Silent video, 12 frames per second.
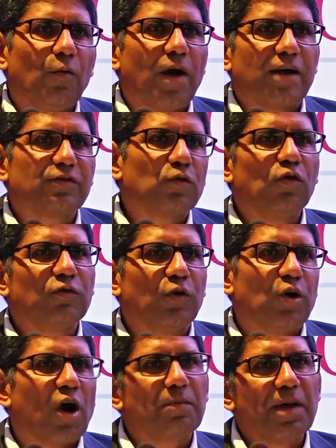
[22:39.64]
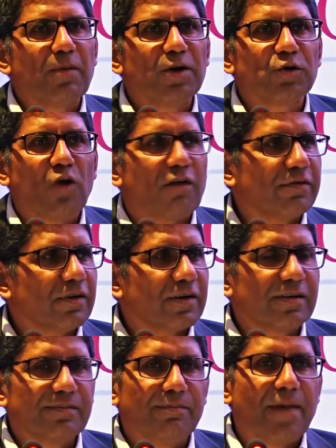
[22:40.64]
where schools would not be able to
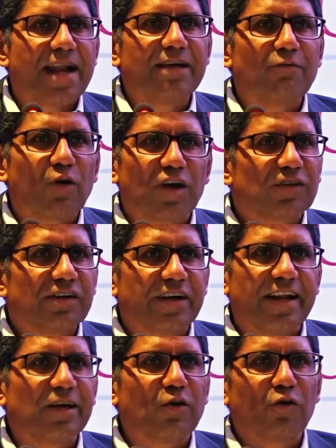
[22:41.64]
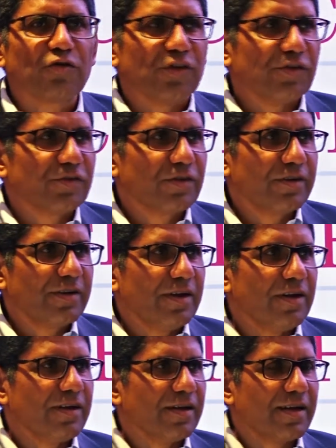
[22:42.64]
offer many vocational training courses.
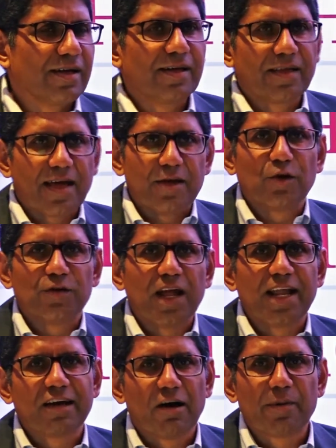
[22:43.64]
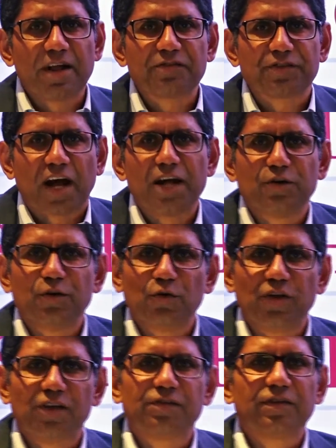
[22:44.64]
You know, Delhi government has tried to
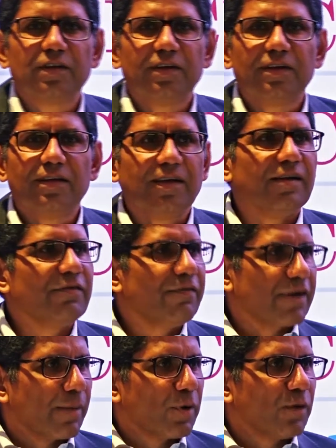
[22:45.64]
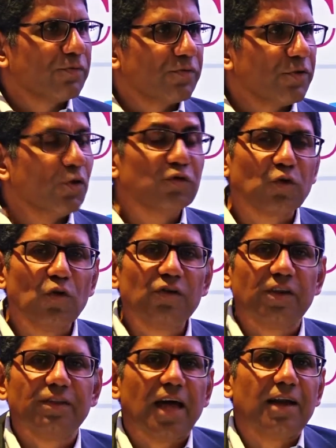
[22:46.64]
do this in a couple of few
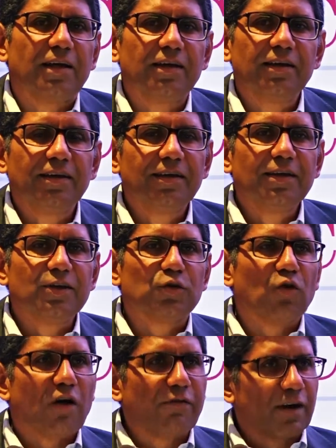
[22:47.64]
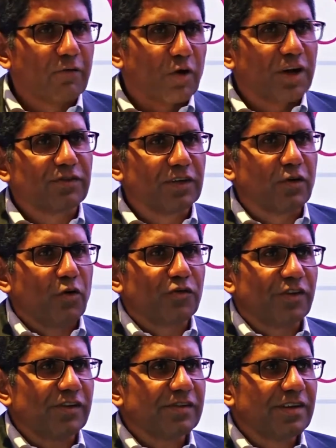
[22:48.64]
schools in Delhi to offer vocational
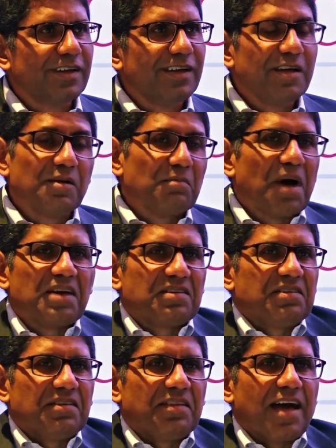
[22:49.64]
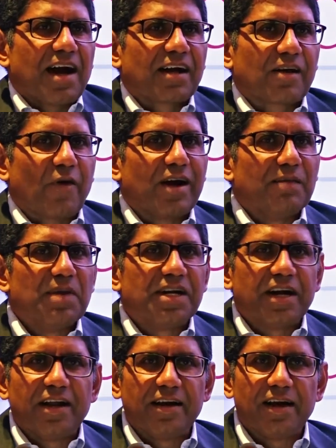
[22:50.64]
courses, but they are quite
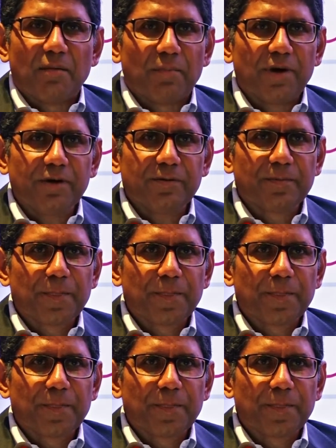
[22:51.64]
limited in number.